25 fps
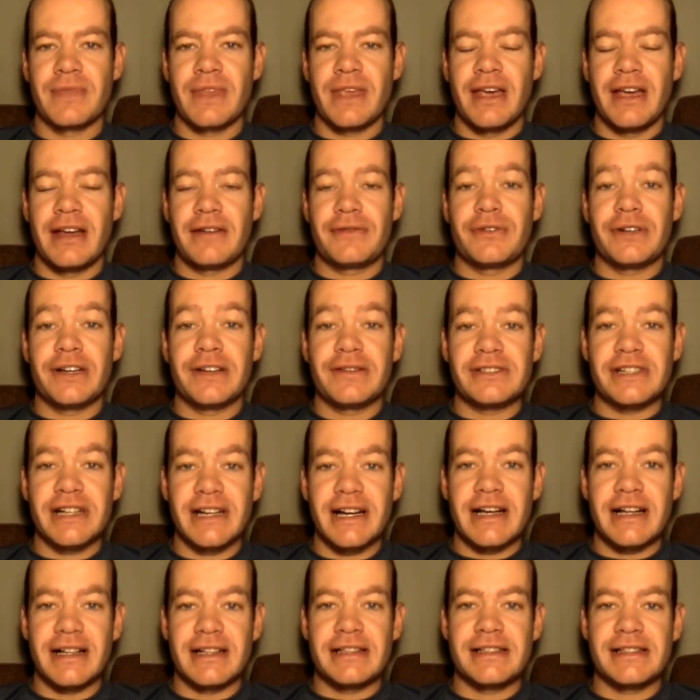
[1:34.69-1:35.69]
And for everyone
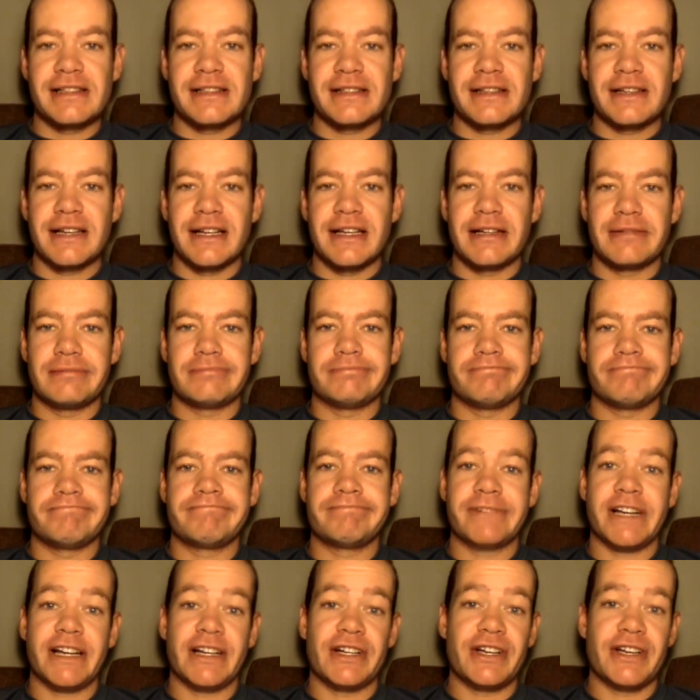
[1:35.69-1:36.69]
else,
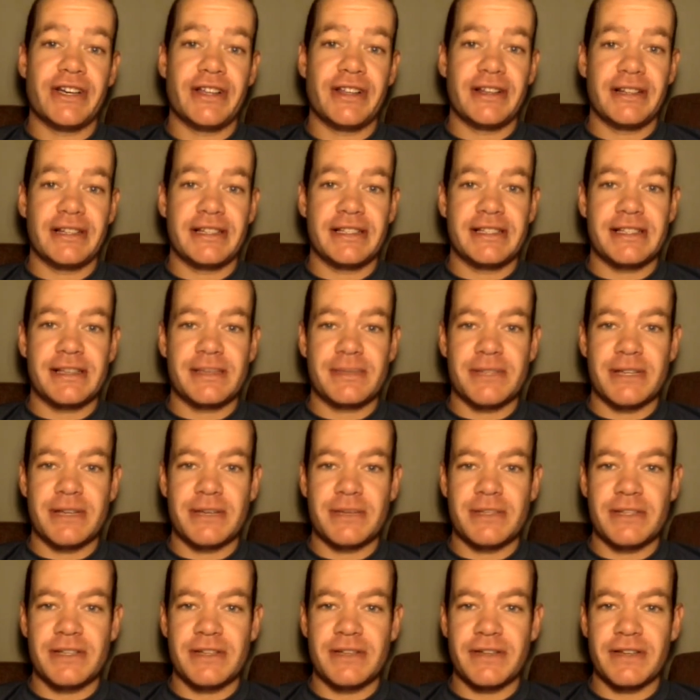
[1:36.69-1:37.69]
I know that it's
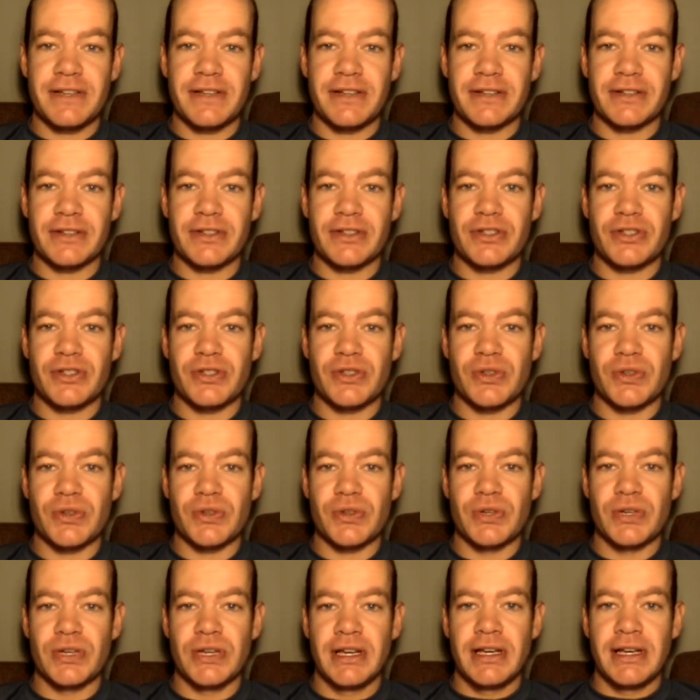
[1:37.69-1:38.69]
sometimes difficult to
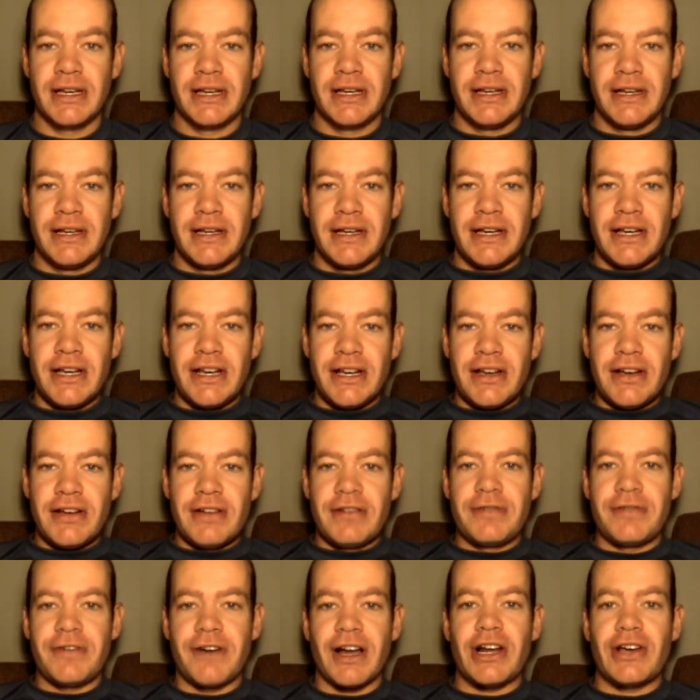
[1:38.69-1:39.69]

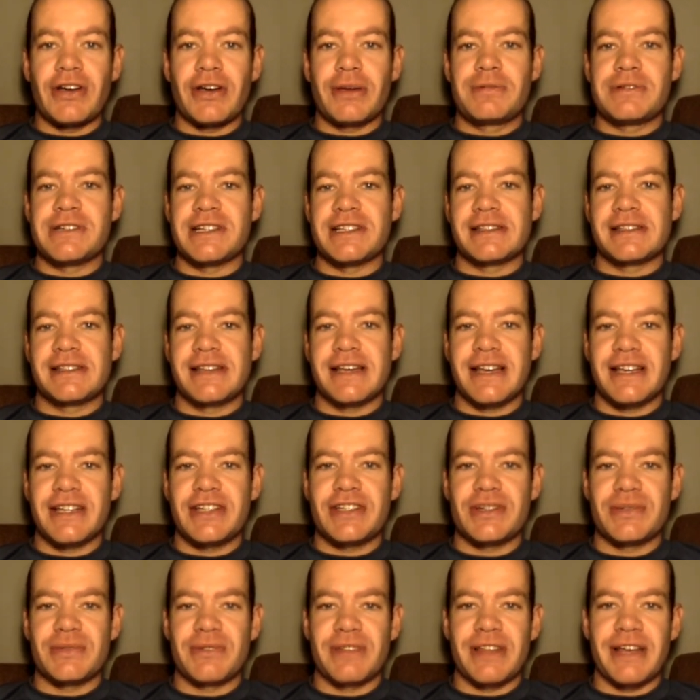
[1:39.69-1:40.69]
follow a
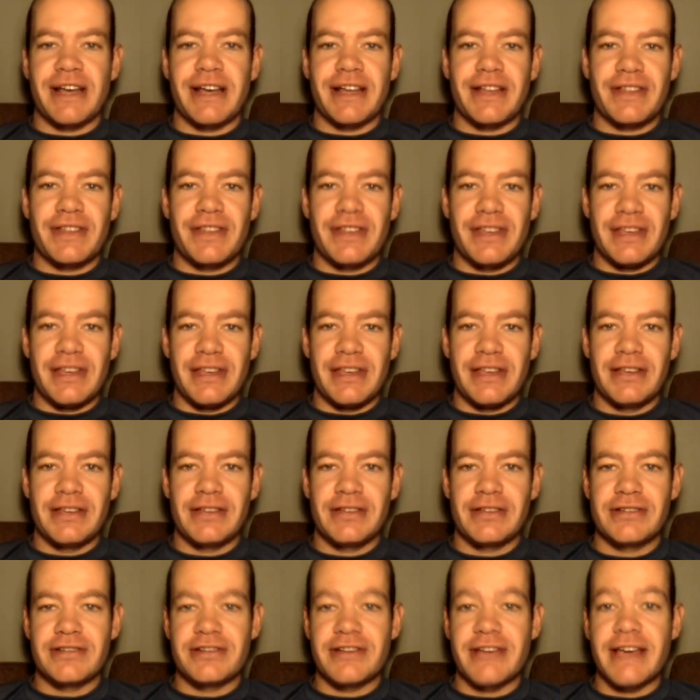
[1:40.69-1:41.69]
presentation without the
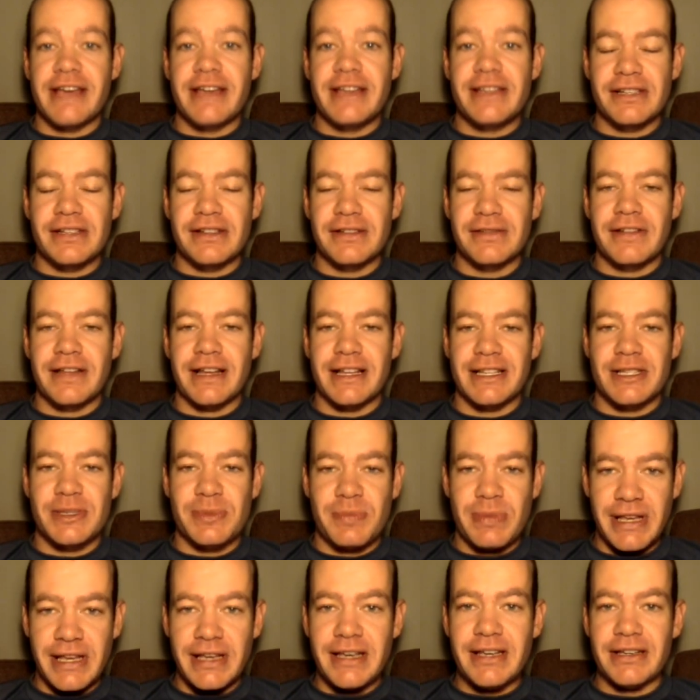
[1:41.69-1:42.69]
creator of that
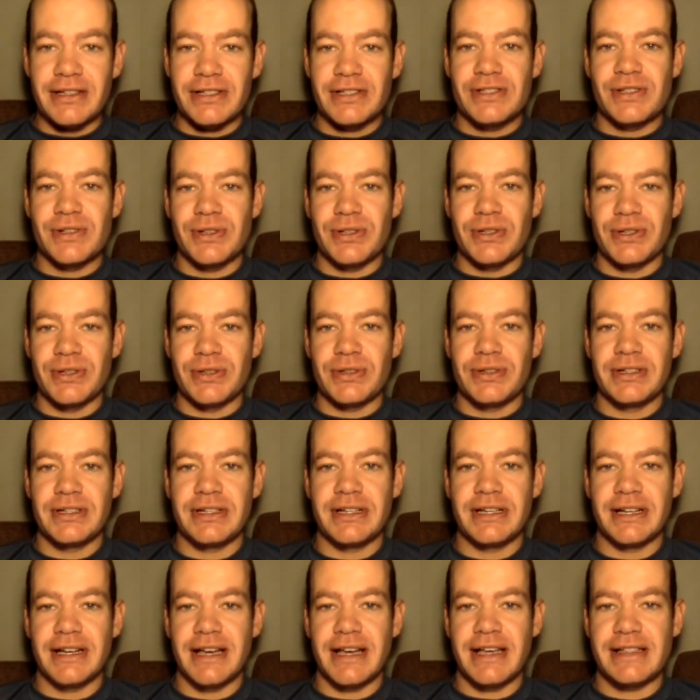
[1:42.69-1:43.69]
speaking to you
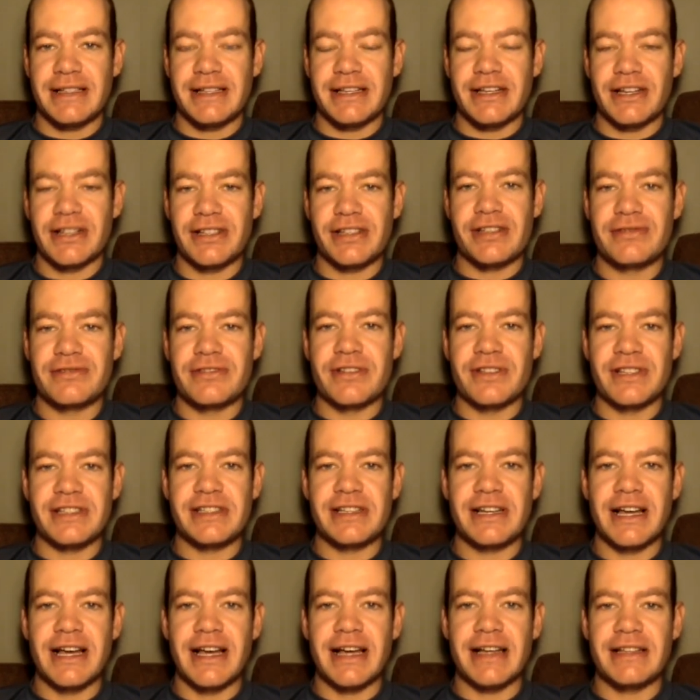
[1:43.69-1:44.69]
as he goes through the
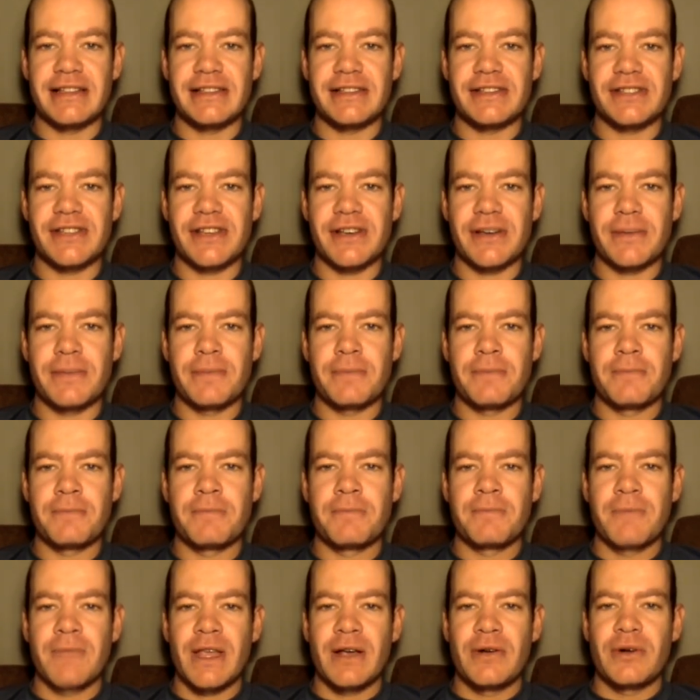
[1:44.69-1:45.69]
slides. And so
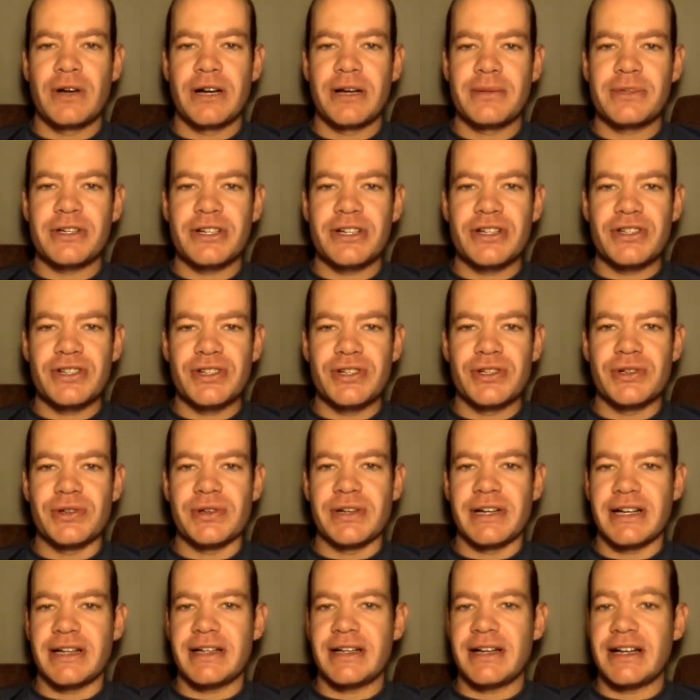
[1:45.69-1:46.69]
what I'm going to do,
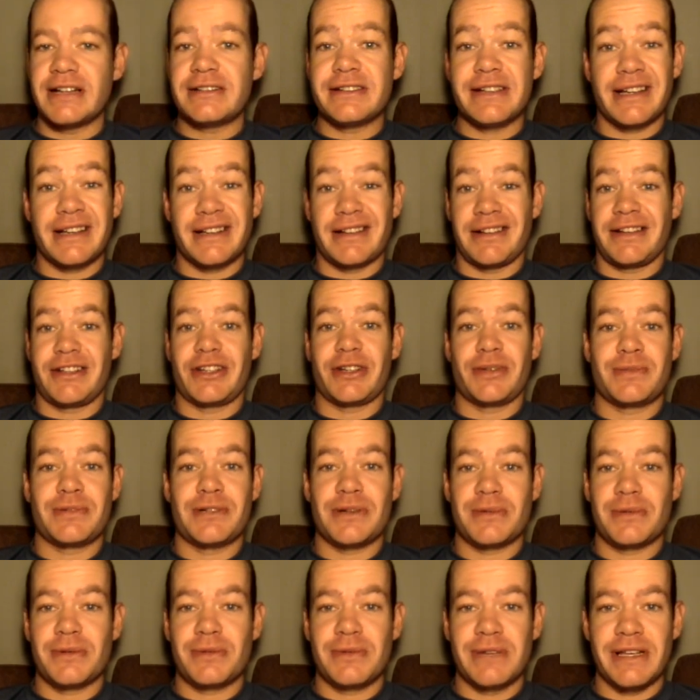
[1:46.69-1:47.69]
and I reckon I could
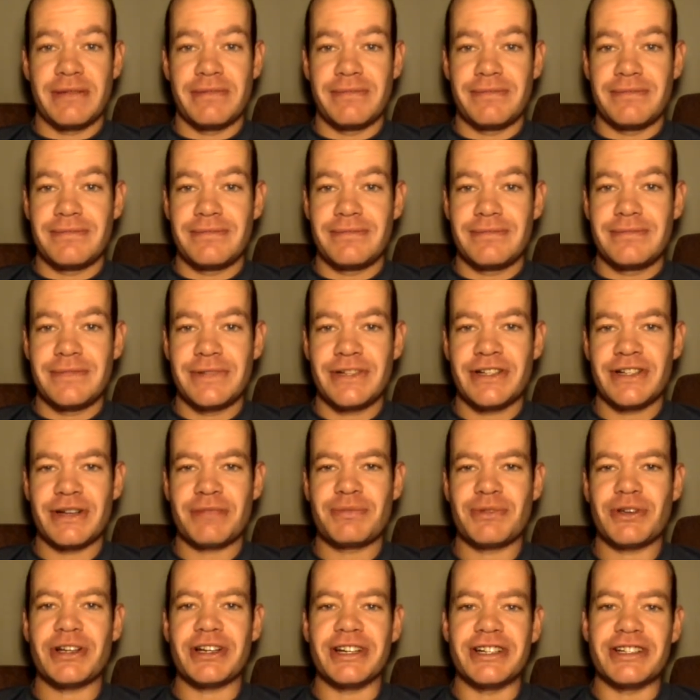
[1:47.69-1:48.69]
probably I'm
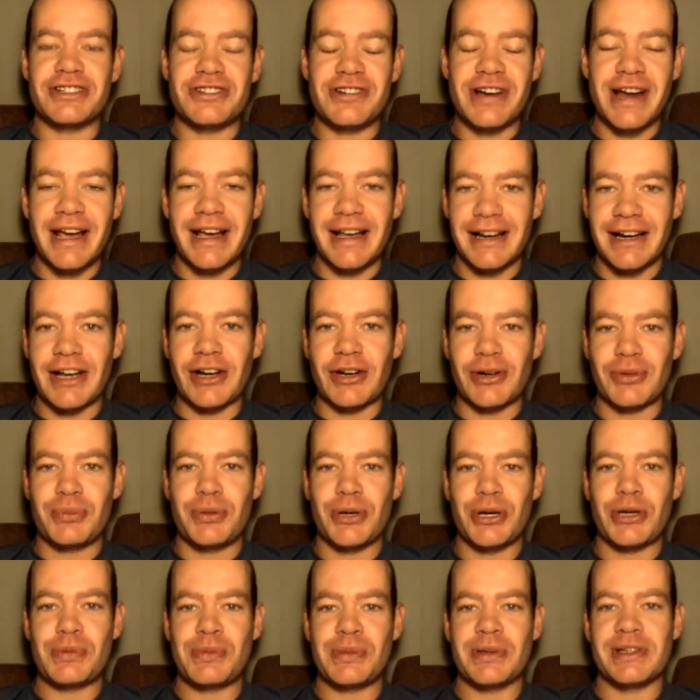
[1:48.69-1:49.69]
not going to drag it out on
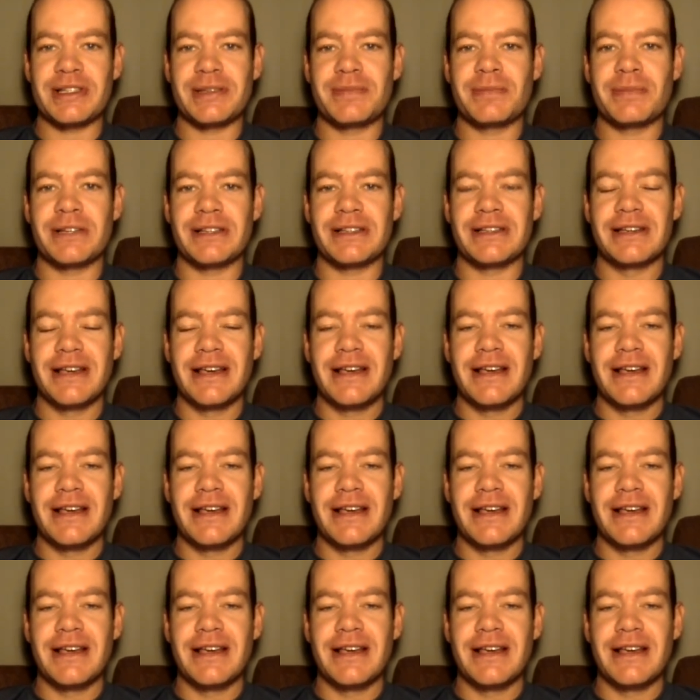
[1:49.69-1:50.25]
purpose, but